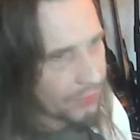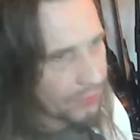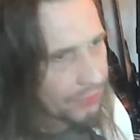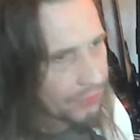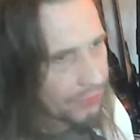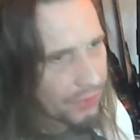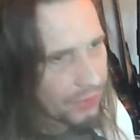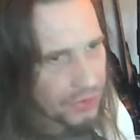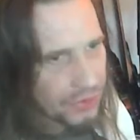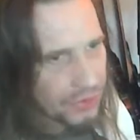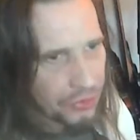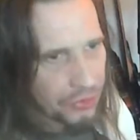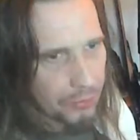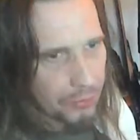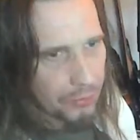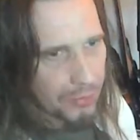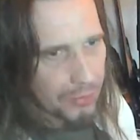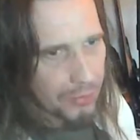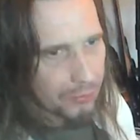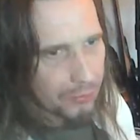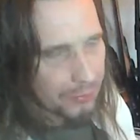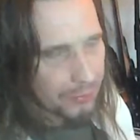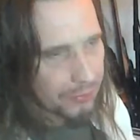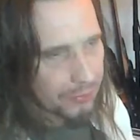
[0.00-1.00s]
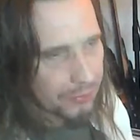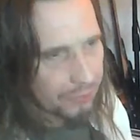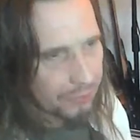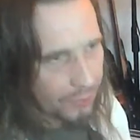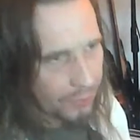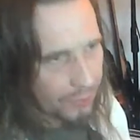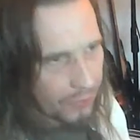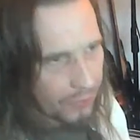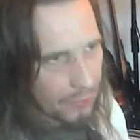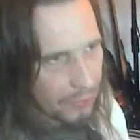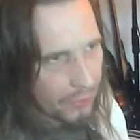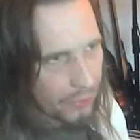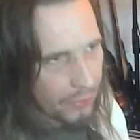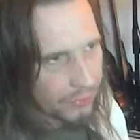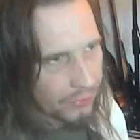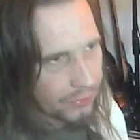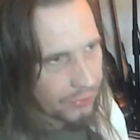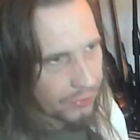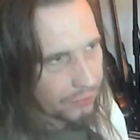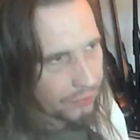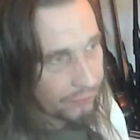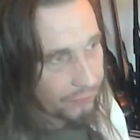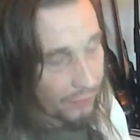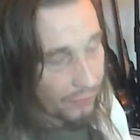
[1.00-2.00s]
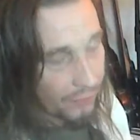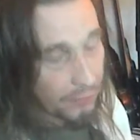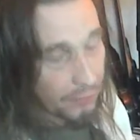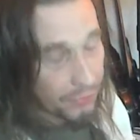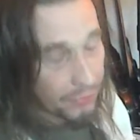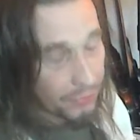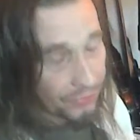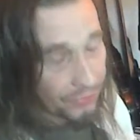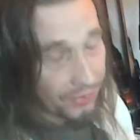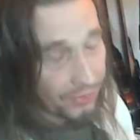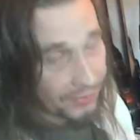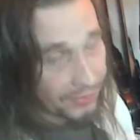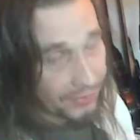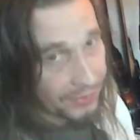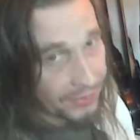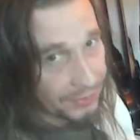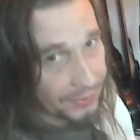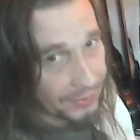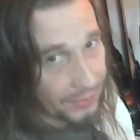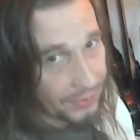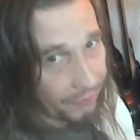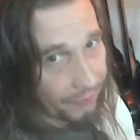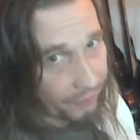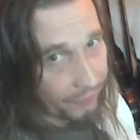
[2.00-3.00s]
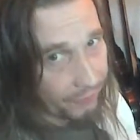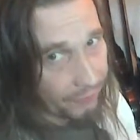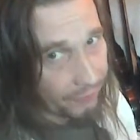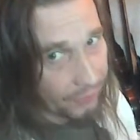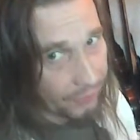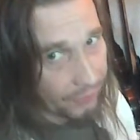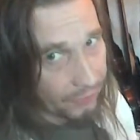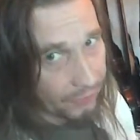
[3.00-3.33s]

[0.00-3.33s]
like a tube amp. Very much like an AC30.